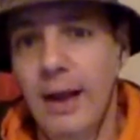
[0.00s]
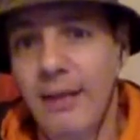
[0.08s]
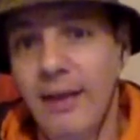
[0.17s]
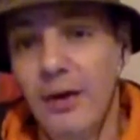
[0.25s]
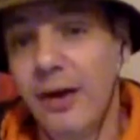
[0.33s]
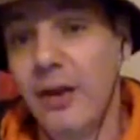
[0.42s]

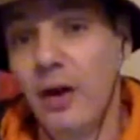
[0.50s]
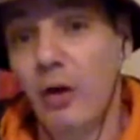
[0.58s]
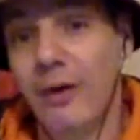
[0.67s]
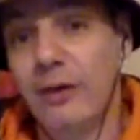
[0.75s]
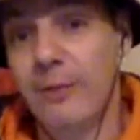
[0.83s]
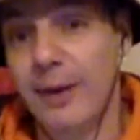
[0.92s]
They got another long
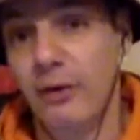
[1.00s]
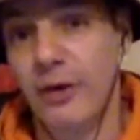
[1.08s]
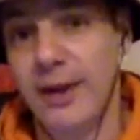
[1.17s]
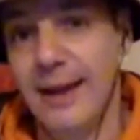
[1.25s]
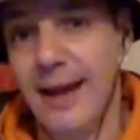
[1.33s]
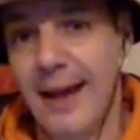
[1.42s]
range
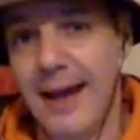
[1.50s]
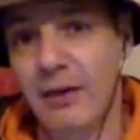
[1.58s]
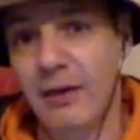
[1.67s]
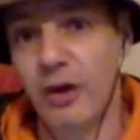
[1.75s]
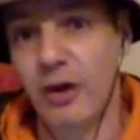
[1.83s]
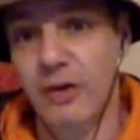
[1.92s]
penalty and
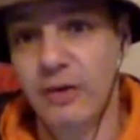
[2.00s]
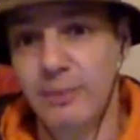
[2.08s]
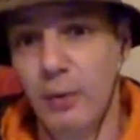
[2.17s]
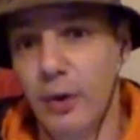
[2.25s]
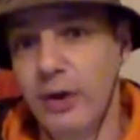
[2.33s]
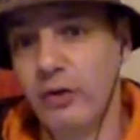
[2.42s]
decided to go for the
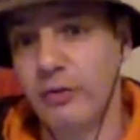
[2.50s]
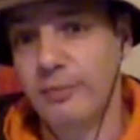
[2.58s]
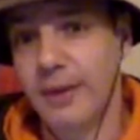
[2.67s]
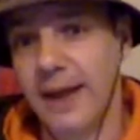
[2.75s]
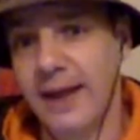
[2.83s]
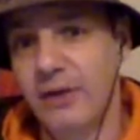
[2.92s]
points
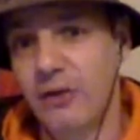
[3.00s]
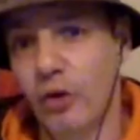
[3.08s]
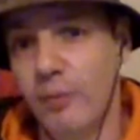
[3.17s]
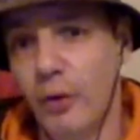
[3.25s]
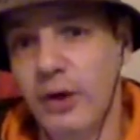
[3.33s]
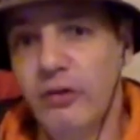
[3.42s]
and took
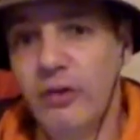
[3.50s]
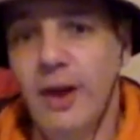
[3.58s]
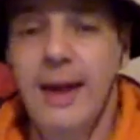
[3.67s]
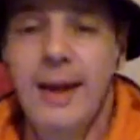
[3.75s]
the points.